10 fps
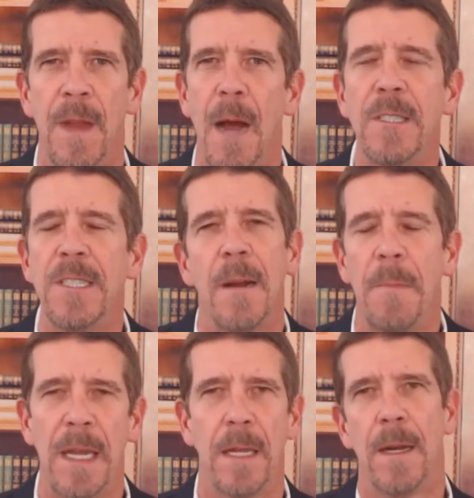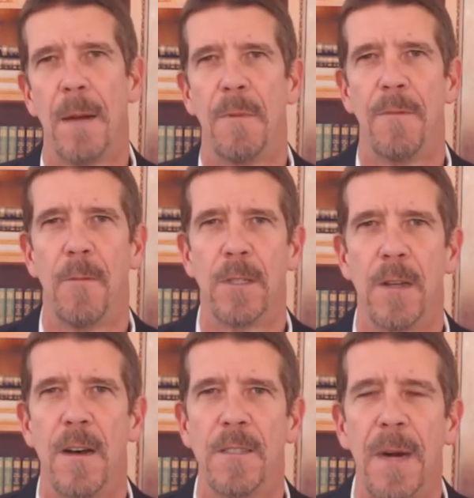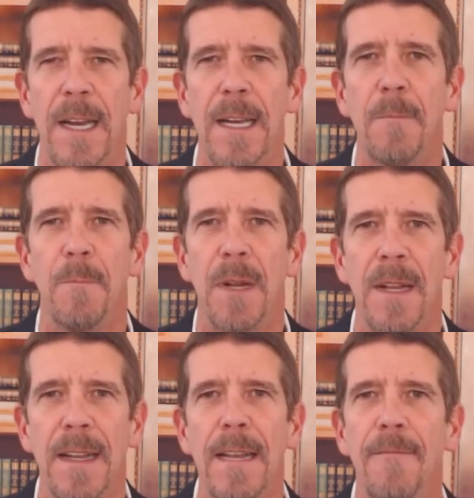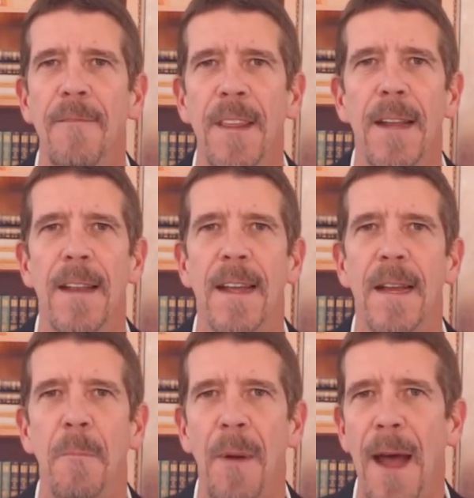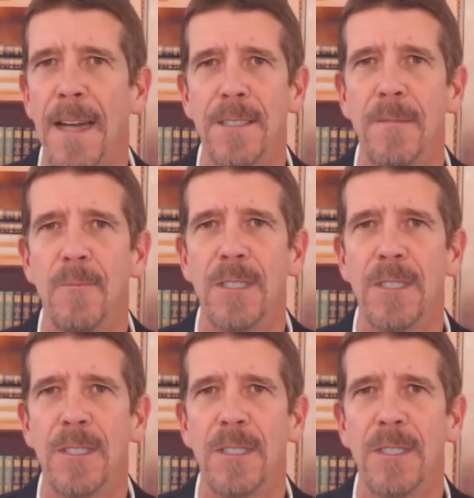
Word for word: I wasn't a mean guy before his loss, but I didn't believe then that compassion